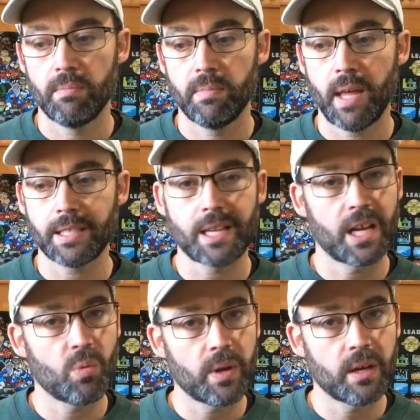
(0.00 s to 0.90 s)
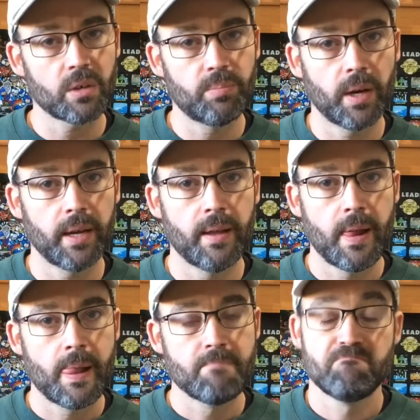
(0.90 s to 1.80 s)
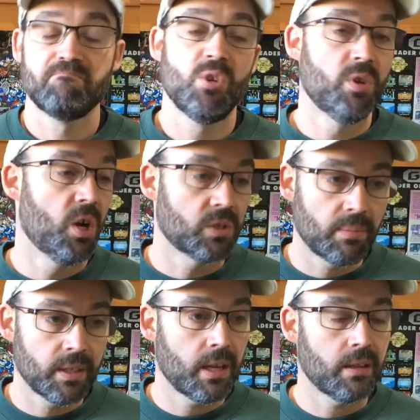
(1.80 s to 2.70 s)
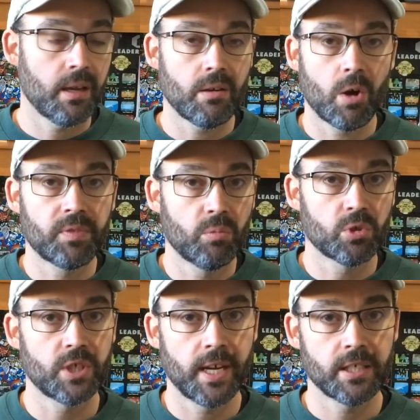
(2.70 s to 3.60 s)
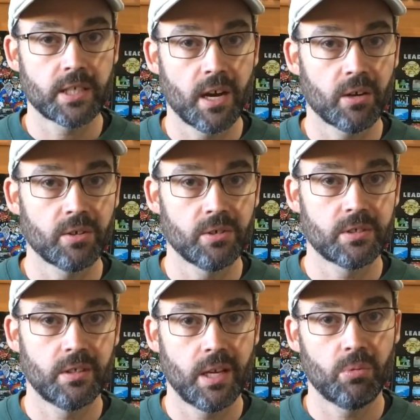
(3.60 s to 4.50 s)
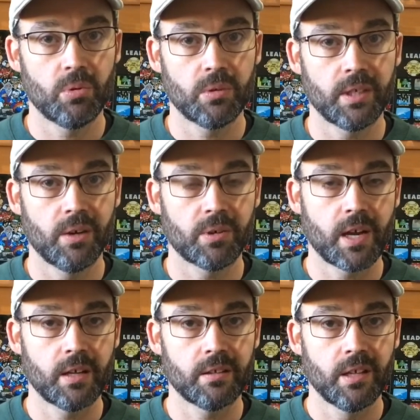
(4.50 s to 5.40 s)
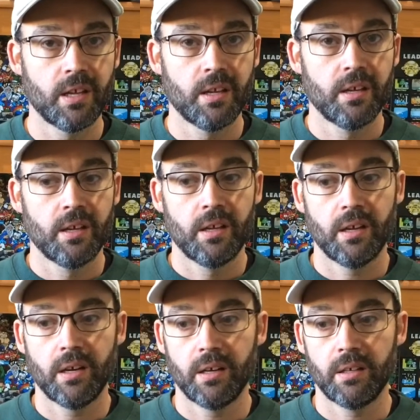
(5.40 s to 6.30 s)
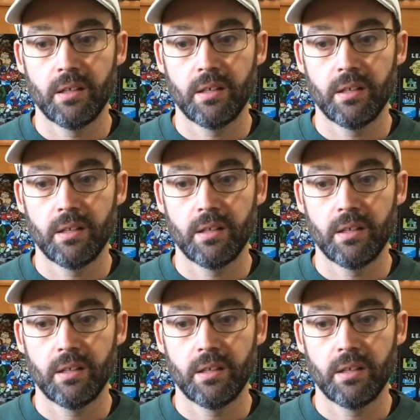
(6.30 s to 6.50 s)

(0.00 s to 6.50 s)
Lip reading: that's kind of weird, but who knows? I mean, they often will change characters, and they will, kind of,